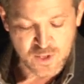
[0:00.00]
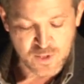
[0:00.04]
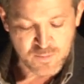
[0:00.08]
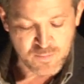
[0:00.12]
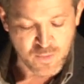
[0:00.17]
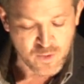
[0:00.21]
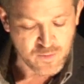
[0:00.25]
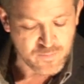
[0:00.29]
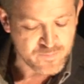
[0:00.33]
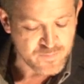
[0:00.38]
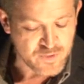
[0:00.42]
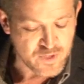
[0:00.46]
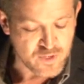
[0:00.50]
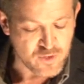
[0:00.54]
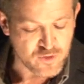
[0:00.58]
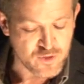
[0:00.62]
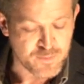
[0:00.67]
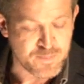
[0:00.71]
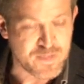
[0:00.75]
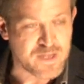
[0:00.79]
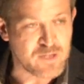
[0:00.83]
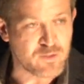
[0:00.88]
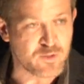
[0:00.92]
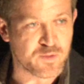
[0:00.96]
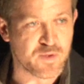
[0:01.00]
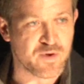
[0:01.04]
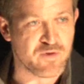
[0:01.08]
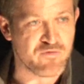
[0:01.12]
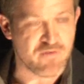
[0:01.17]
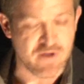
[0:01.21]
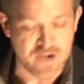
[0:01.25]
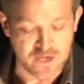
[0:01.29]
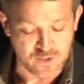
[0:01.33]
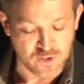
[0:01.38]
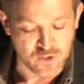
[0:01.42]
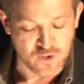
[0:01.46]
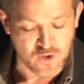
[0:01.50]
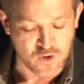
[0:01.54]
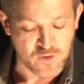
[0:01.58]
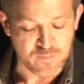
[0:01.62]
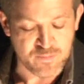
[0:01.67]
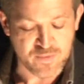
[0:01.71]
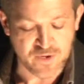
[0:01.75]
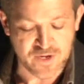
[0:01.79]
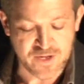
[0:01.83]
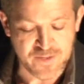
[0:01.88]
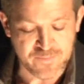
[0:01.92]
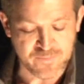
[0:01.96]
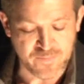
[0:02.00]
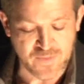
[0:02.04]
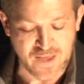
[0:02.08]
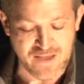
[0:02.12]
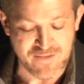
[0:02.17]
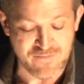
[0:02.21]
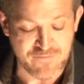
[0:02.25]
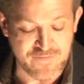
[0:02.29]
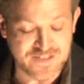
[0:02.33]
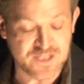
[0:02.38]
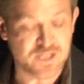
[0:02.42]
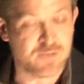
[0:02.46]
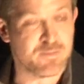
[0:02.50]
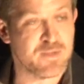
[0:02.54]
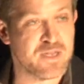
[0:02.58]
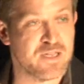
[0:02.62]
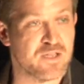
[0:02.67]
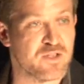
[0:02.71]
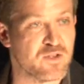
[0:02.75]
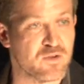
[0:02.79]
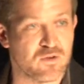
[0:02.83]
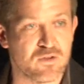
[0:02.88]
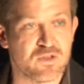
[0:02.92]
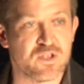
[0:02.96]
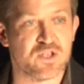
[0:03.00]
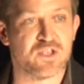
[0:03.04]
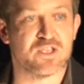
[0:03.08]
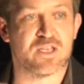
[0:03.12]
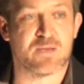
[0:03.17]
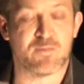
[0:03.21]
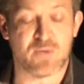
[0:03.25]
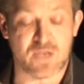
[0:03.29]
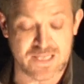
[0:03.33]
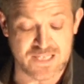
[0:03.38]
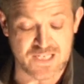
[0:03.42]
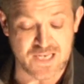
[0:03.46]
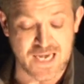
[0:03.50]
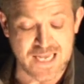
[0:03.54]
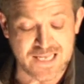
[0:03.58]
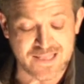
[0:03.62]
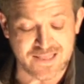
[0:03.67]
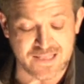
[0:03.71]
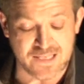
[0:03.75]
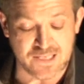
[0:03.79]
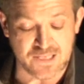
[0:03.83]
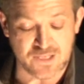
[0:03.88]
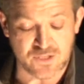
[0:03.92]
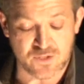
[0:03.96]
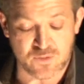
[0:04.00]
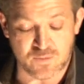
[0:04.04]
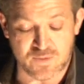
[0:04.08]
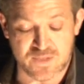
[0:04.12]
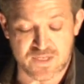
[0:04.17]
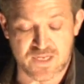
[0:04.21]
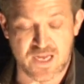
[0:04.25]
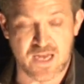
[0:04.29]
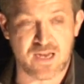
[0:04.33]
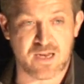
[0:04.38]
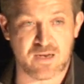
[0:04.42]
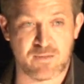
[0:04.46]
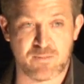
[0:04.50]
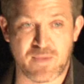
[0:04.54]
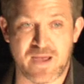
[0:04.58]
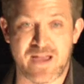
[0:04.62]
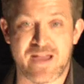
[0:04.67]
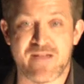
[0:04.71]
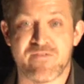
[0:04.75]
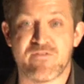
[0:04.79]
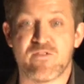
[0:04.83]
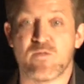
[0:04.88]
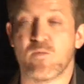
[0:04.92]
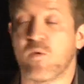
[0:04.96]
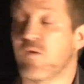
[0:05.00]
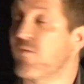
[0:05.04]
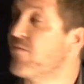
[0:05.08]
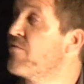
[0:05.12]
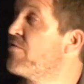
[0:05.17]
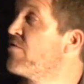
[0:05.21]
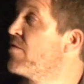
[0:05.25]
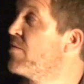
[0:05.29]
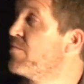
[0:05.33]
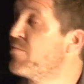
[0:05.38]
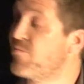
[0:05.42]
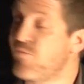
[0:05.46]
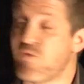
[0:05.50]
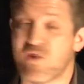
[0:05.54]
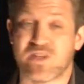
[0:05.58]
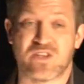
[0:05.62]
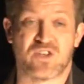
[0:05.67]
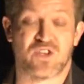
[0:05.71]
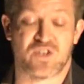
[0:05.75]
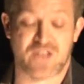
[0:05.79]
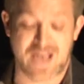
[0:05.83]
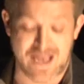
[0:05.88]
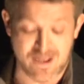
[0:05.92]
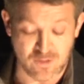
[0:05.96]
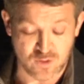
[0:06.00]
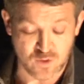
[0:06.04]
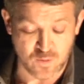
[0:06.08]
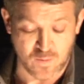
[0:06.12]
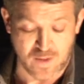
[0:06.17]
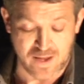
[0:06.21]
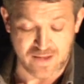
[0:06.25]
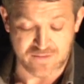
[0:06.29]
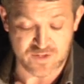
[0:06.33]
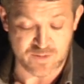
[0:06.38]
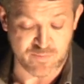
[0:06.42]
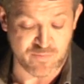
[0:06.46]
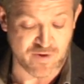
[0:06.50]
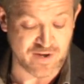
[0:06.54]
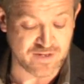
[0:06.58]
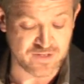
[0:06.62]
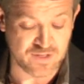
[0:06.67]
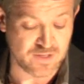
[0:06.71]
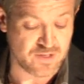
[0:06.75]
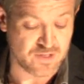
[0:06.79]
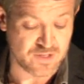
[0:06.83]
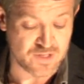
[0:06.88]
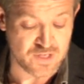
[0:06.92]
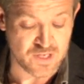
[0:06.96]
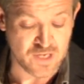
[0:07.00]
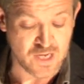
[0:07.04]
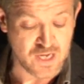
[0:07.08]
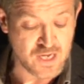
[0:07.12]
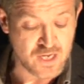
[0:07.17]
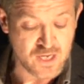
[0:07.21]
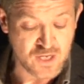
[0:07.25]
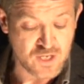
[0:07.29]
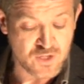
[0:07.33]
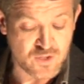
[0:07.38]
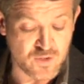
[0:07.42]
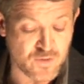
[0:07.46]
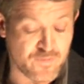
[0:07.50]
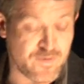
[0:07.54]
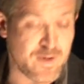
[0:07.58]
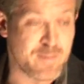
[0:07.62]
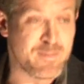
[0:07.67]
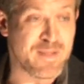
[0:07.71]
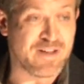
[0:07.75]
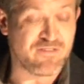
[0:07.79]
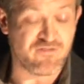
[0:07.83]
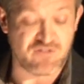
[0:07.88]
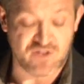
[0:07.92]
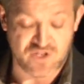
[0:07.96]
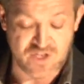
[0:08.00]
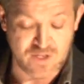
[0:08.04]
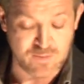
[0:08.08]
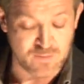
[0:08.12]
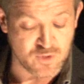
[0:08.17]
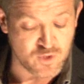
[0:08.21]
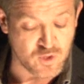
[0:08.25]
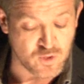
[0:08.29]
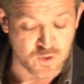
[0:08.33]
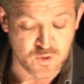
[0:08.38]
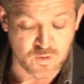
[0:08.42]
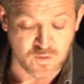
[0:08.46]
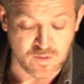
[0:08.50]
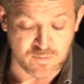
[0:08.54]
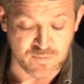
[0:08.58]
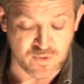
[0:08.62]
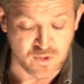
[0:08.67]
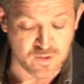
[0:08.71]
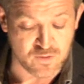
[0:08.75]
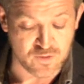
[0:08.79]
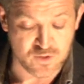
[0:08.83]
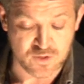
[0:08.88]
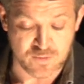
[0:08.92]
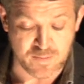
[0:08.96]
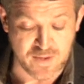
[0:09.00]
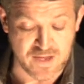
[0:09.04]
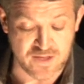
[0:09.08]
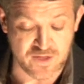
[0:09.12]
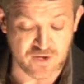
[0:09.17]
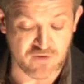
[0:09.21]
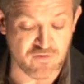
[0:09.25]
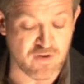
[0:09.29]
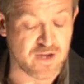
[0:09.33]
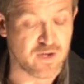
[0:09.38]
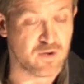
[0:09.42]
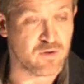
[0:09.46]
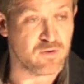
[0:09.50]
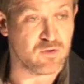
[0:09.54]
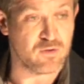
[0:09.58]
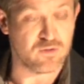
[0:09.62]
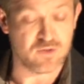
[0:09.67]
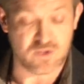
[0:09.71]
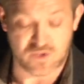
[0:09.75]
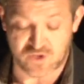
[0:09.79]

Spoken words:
But, you know, the Beatles were in really good company. Amphetamines and other stimulants like this were taken by everyone, from British housewives to presidents. So phenmetrazine was also abused by the great and good.